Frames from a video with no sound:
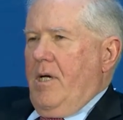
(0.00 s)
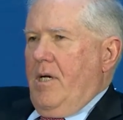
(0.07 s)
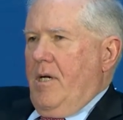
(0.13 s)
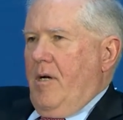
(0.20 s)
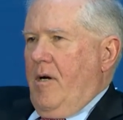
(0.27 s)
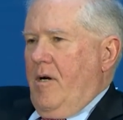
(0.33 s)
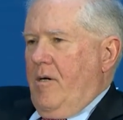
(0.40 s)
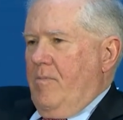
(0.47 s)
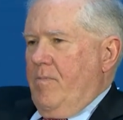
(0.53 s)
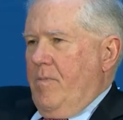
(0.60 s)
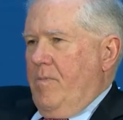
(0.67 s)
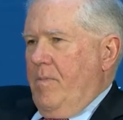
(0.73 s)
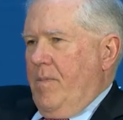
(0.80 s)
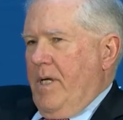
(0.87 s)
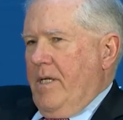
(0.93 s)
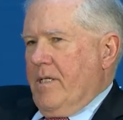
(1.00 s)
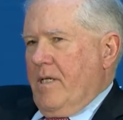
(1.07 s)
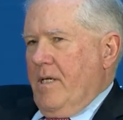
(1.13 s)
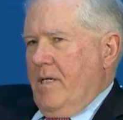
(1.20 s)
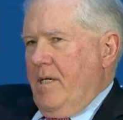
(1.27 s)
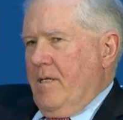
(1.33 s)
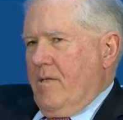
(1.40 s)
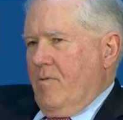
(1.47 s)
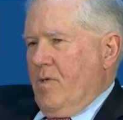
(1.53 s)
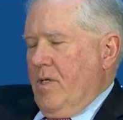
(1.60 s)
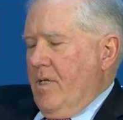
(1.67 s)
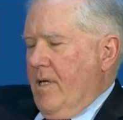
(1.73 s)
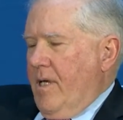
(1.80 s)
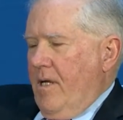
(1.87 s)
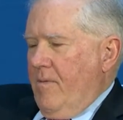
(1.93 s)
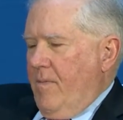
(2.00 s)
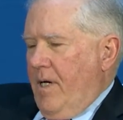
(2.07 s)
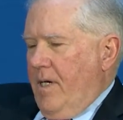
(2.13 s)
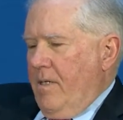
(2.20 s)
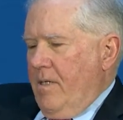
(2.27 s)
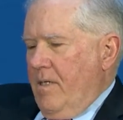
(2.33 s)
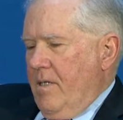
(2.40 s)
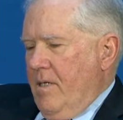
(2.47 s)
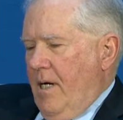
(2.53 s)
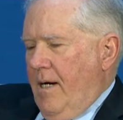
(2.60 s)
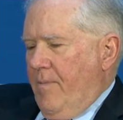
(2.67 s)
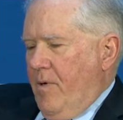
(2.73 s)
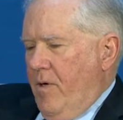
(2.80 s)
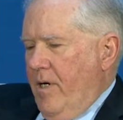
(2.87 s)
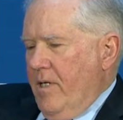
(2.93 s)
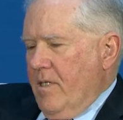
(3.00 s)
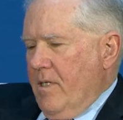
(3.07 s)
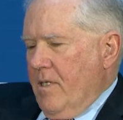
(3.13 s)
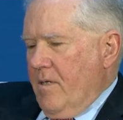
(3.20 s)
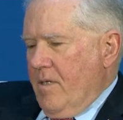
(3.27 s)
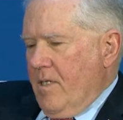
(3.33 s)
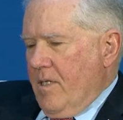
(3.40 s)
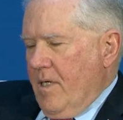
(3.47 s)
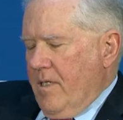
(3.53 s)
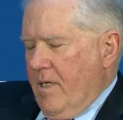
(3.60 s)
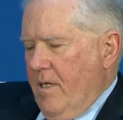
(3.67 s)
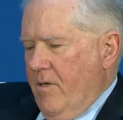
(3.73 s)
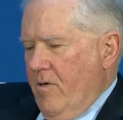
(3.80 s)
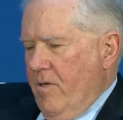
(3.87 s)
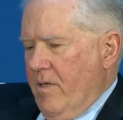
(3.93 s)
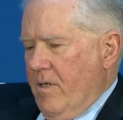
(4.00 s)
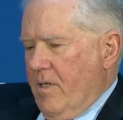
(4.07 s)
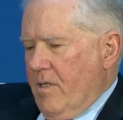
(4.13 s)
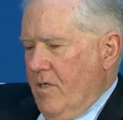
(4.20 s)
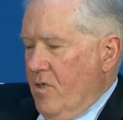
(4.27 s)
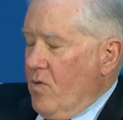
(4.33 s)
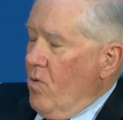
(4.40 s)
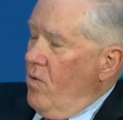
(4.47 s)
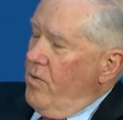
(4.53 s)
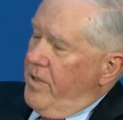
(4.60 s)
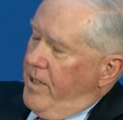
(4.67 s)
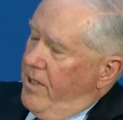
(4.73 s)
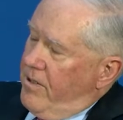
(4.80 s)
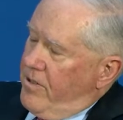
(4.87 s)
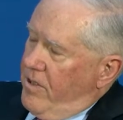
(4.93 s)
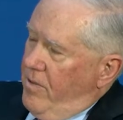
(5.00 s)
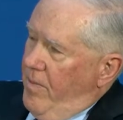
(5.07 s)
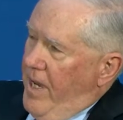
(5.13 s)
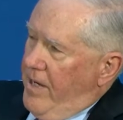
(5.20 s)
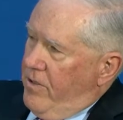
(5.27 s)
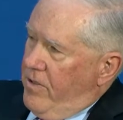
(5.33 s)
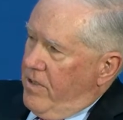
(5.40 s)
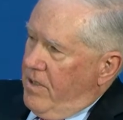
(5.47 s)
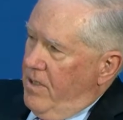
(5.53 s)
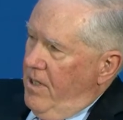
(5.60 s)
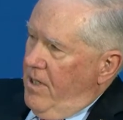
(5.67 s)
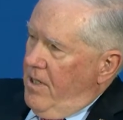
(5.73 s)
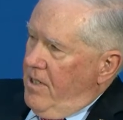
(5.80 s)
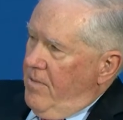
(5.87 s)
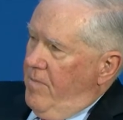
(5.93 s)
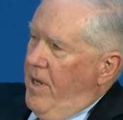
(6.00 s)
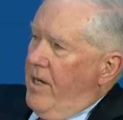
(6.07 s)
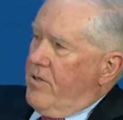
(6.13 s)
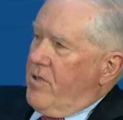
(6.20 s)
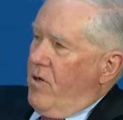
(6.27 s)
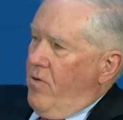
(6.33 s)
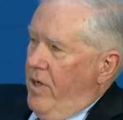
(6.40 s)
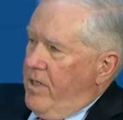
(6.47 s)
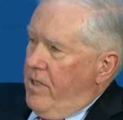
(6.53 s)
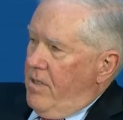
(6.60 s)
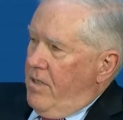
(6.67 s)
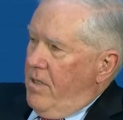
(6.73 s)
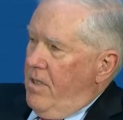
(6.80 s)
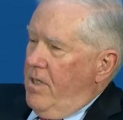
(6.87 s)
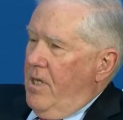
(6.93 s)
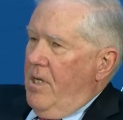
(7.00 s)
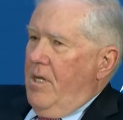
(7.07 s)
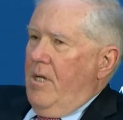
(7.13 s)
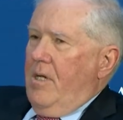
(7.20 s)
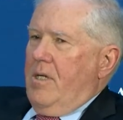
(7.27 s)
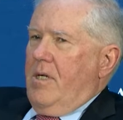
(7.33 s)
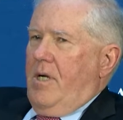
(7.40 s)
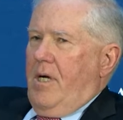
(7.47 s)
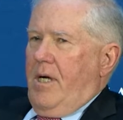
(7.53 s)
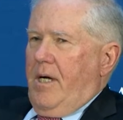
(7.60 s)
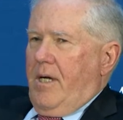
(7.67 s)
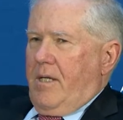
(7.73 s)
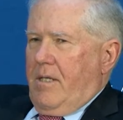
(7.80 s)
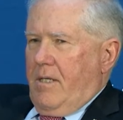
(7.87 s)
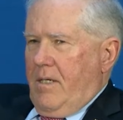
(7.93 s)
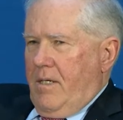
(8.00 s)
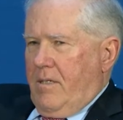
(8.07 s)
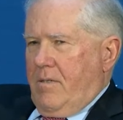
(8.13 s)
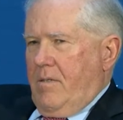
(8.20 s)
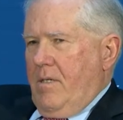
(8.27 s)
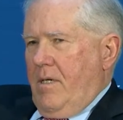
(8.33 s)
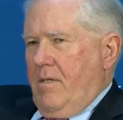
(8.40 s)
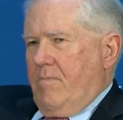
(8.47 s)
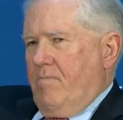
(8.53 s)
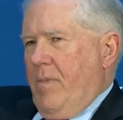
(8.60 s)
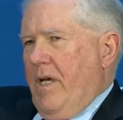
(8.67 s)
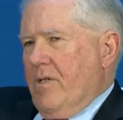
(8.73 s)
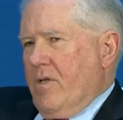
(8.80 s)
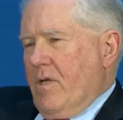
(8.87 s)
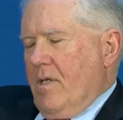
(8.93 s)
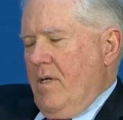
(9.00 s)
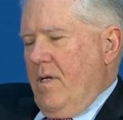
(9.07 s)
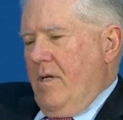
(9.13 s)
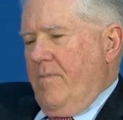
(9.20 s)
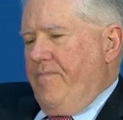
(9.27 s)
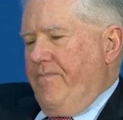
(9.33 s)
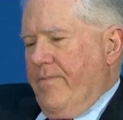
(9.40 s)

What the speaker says: But as was indicated by the operation, and as I said earlier, control of the air still matters. It matters a great deal. It basically